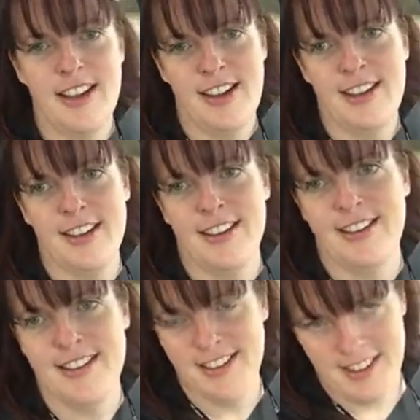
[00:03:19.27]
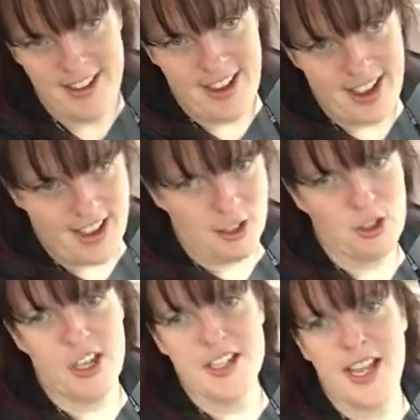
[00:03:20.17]
and had a
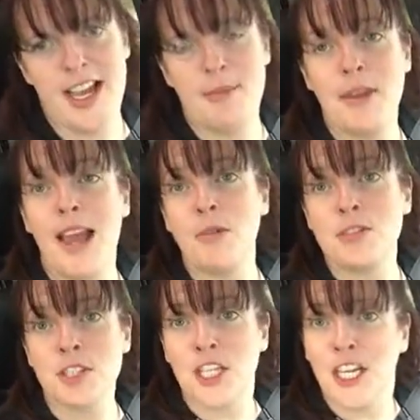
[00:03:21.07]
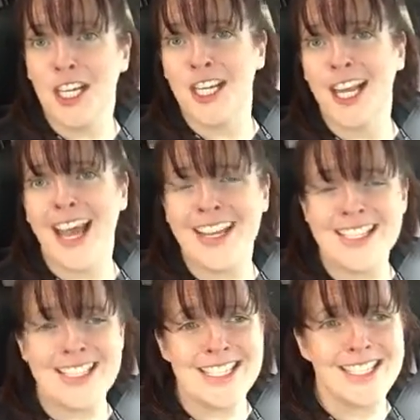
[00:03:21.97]
great time, and I was good.
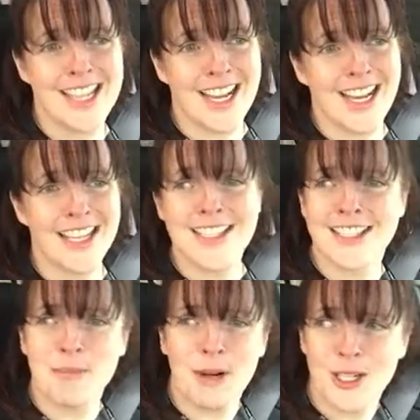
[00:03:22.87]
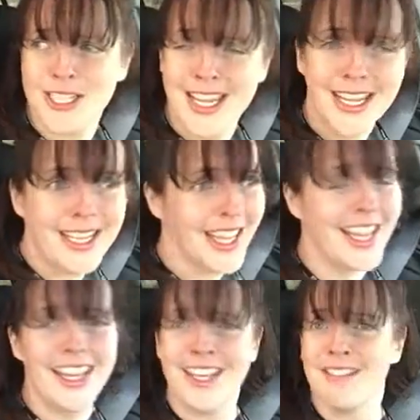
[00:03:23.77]
I did not partake in
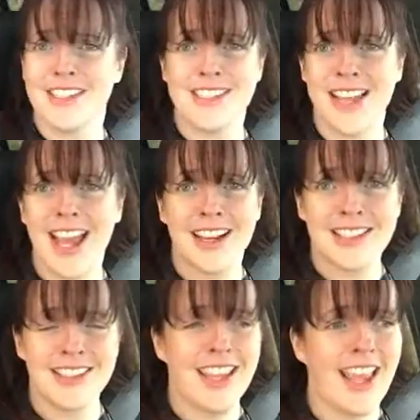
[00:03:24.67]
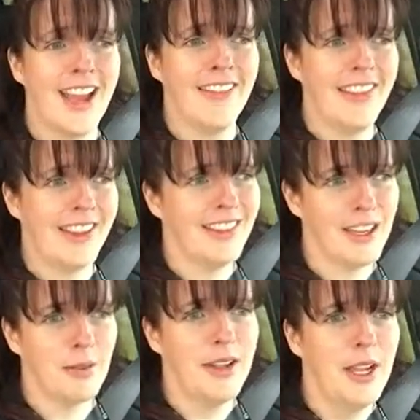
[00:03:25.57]
any of the snacks that they had. They had
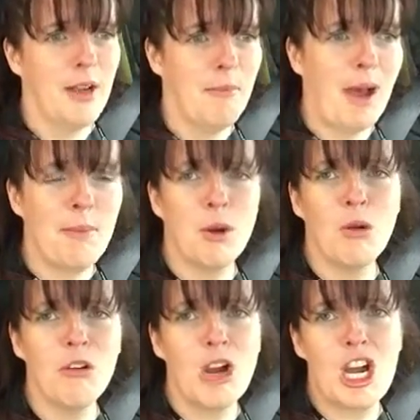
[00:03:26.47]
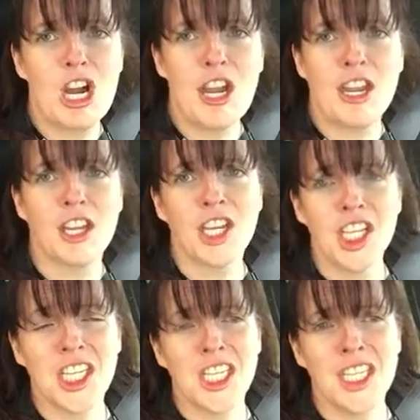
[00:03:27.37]
like popcorn and
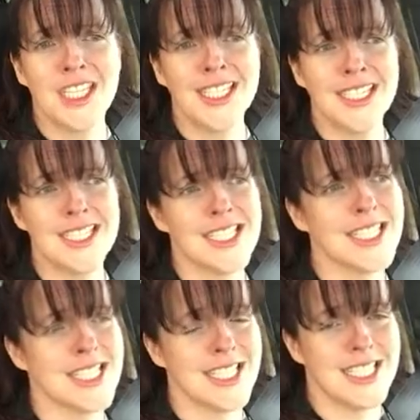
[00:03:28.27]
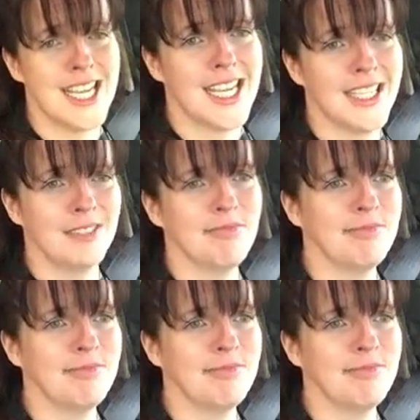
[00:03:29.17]
cookies and yeah.